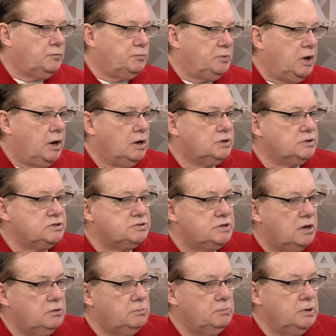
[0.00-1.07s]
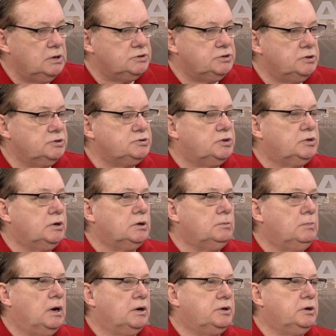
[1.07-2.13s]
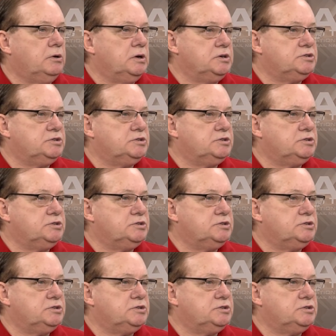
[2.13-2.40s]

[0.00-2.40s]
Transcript: from Kansas Southern Miss. Here's the thing about Terry.